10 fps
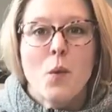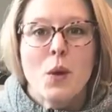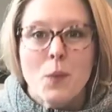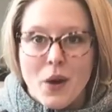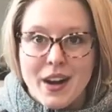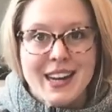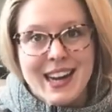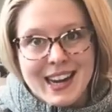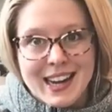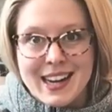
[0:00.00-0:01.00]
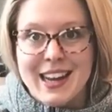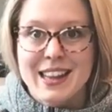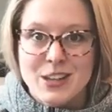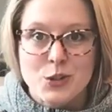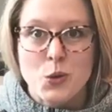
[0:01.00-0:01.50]
We want, again,
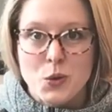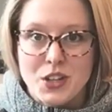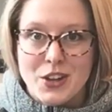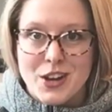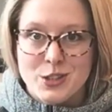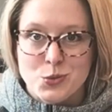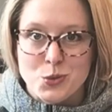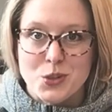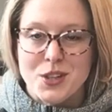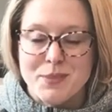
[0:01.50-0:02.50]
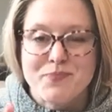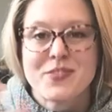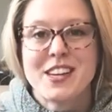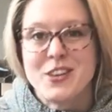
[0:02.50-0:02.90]
a little Goldilocks rule,